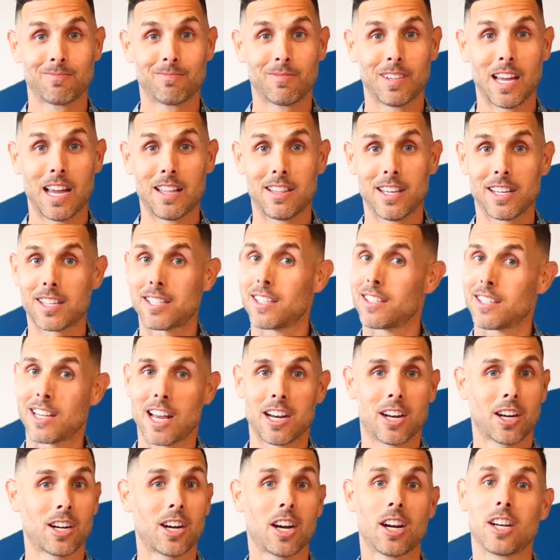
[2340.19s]
And this is going
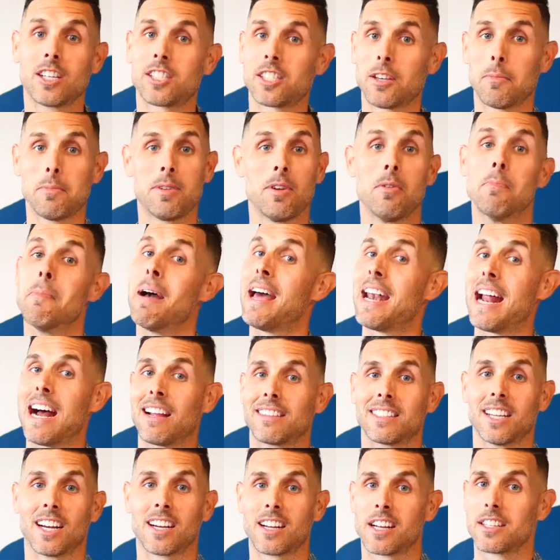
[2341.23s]
to encourage some of you men out
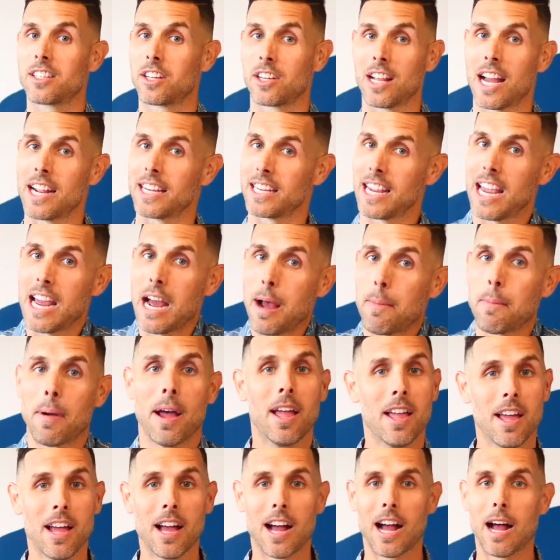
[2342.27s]
there because you're like, yeah,
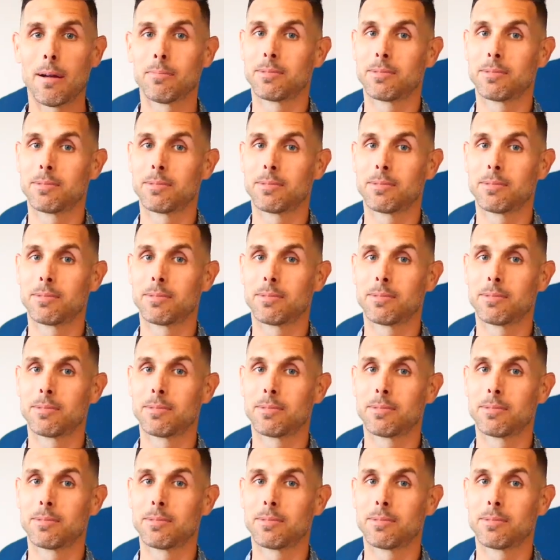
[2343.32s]
I'm